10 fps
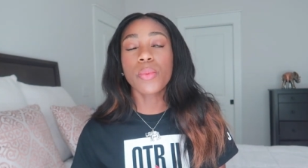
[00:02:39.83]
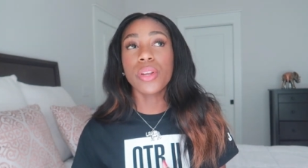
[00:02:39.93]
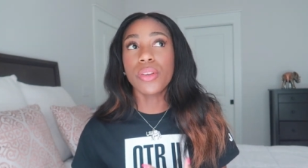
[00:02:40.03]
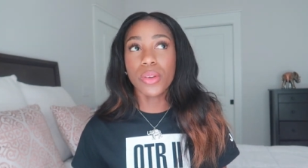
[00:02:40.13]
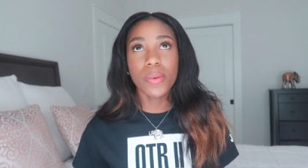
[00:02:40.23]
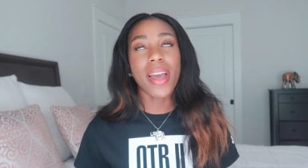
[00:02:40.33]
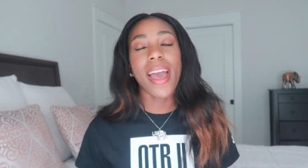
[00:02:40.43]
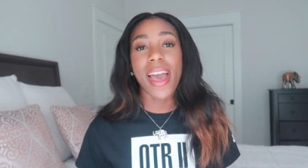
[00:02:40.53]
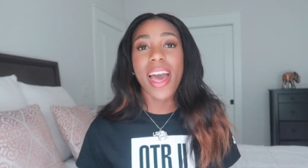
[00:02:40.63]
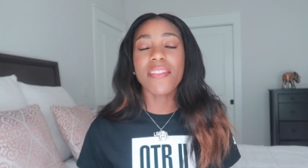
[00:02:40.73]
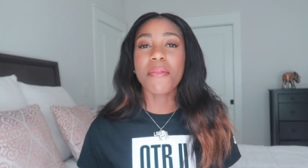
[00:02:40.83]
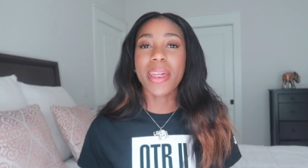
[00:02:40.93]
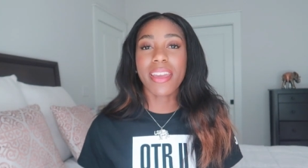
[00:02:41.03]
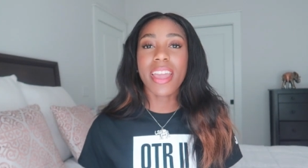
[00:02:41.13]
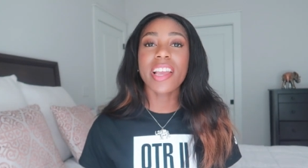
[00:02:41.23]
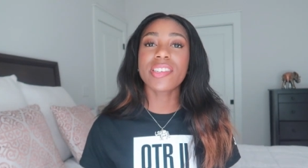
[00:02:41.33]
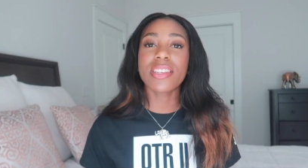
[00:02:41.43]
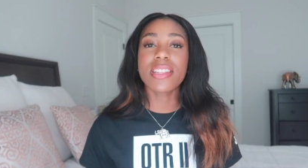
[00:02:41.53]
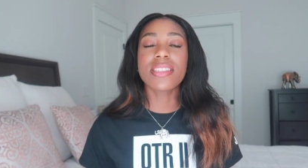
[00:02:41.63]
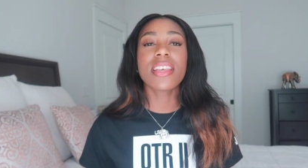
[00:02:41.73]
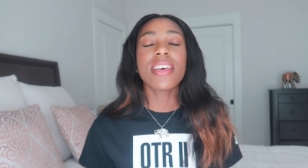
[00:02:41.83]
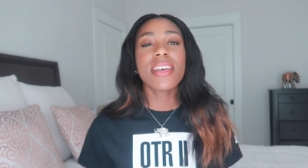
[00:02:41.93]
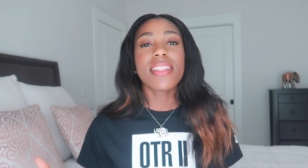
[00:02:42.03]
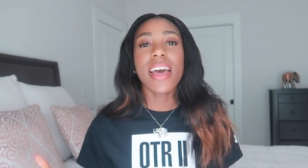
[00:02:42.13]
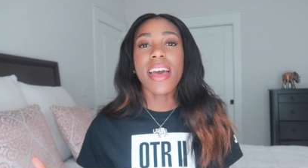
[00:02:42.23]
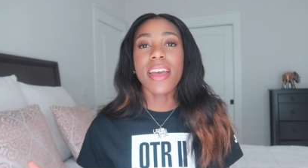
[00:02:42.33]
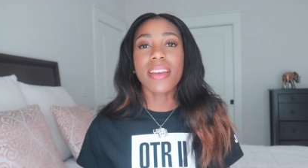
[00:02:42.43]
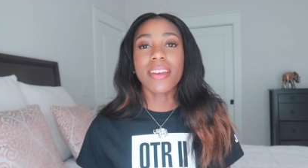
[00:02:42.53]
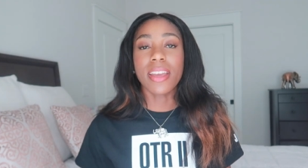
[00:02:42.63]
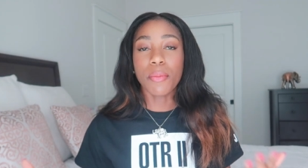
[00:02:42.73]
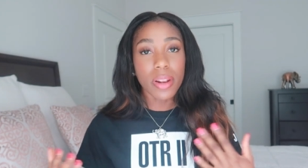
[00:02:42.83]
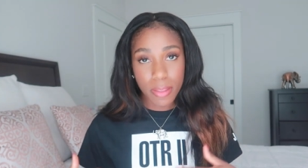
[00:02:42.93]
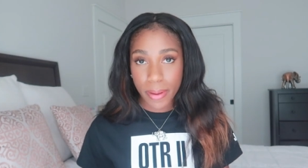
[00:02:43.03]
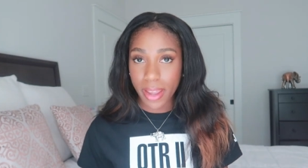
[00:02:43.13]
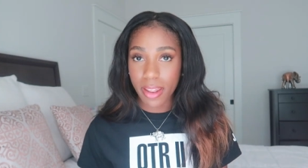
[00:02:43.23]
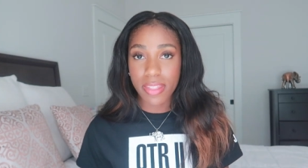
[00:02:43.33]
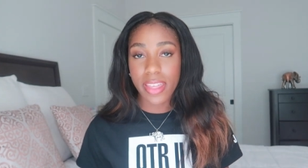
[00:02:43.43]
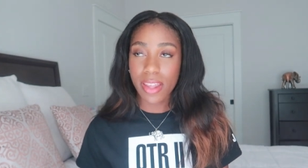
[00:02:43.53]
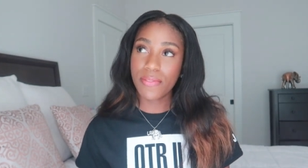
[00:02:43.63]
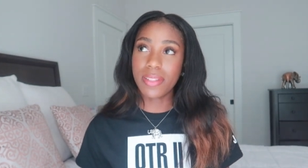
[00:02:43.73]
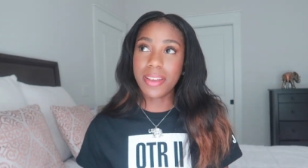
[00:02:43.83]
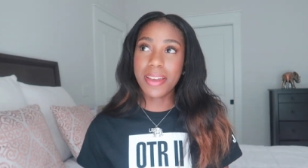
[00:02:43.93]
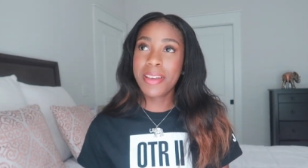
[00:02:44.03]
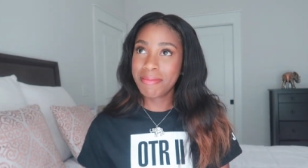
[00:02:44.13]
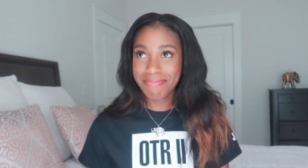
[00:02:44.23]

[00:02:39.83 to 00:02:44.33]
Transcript: We do have medications that get rid of the pain, thankfully.